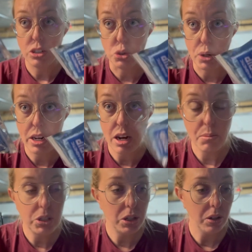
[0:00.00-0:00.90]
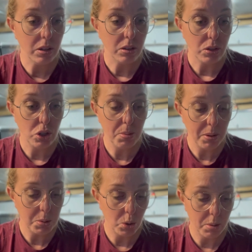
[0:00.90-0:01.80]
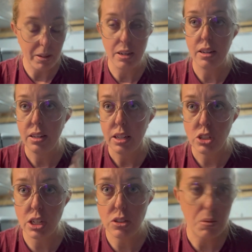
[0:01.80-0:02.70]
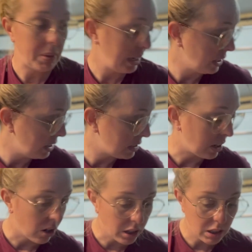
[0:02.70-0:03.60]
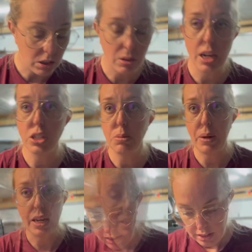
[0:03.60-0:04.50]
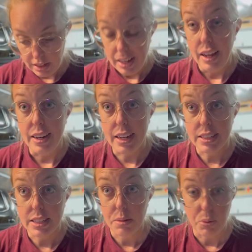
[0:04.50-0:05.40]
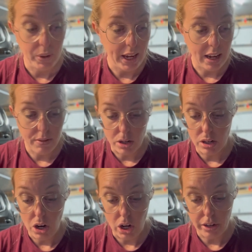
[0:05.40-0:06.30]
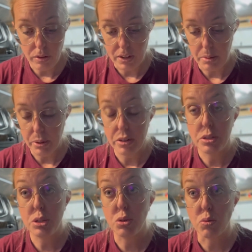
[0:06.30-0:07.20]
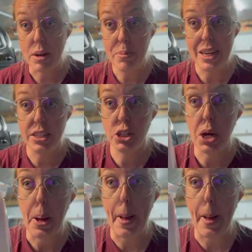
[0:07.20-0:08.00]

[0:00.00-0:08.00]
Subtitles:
Dreadnought material, super absorbent, gentle magnets that aren't gonna scratch the paint. Next up, we have our Autofiber Scrub Ninja